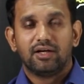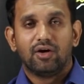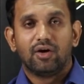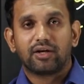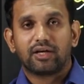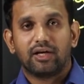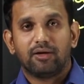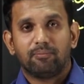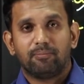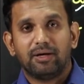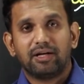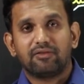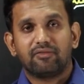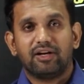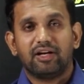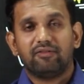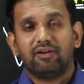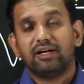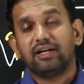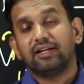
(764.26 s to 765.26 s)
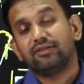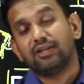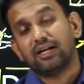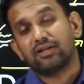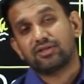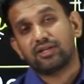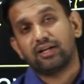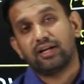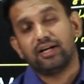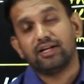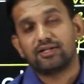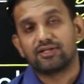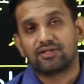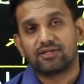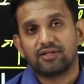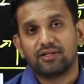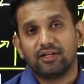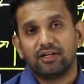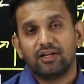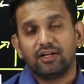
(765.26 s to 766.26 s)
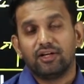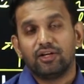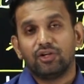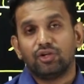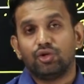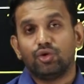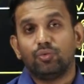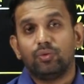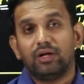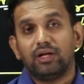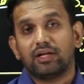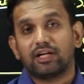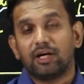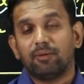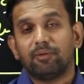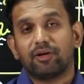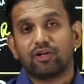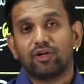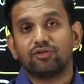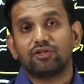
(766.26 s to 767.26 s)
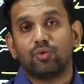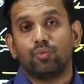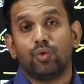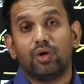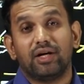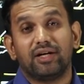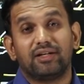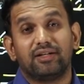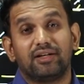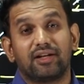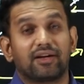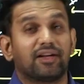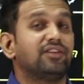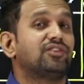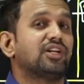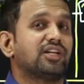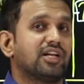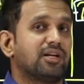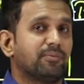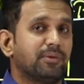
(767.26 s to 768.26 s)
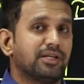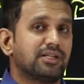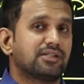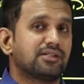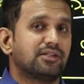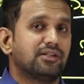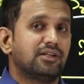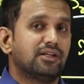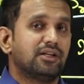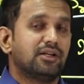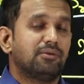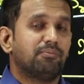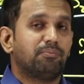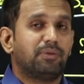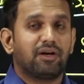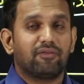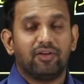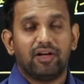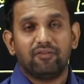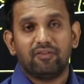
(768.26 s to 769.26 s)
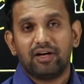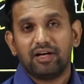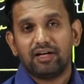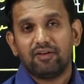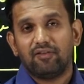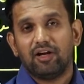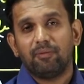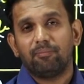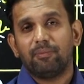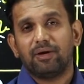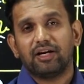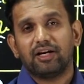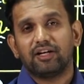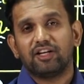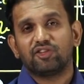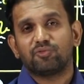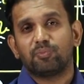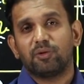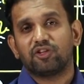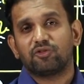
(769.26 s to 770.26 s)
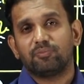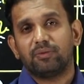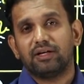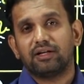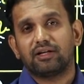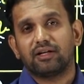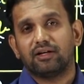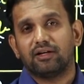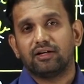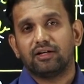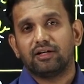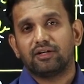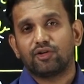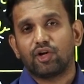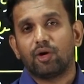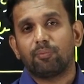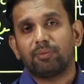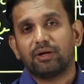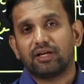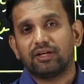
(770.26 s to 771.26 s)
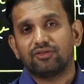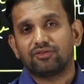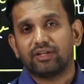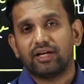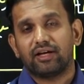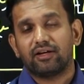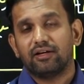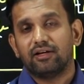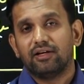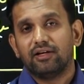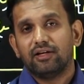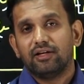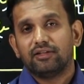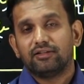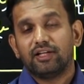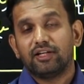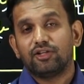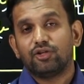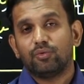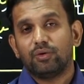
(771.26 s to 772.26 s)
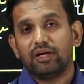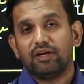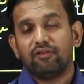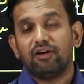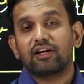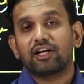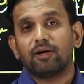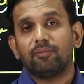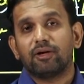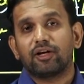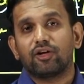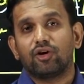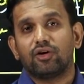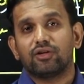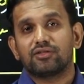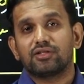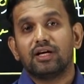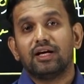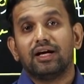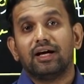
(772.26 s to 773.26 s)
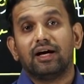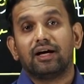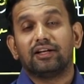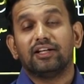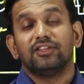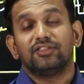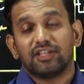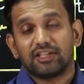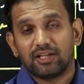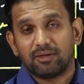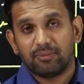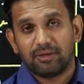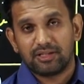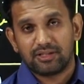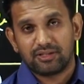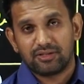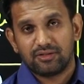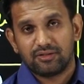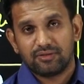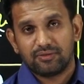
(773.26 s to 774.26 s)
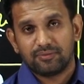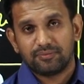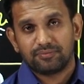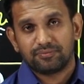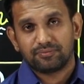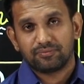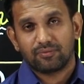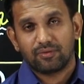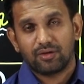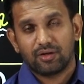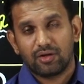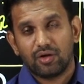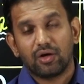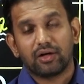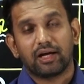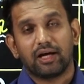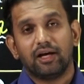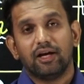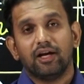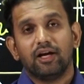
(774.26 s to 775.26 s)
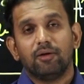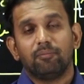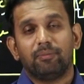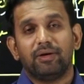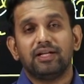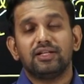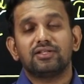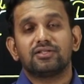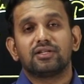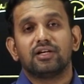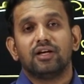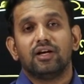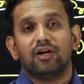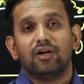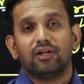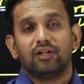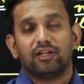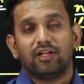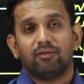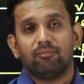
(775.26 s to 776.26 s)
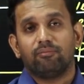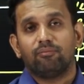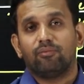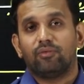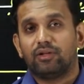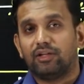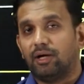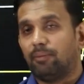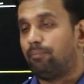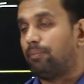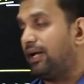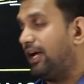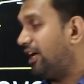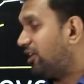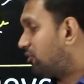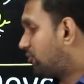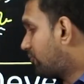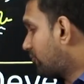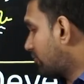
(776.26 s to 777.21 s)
Okay, but whenever disaster hits, you will come across the word resettlement. But whenever development and displacement topic is there, then you will never come across resettlement. Okay, means the place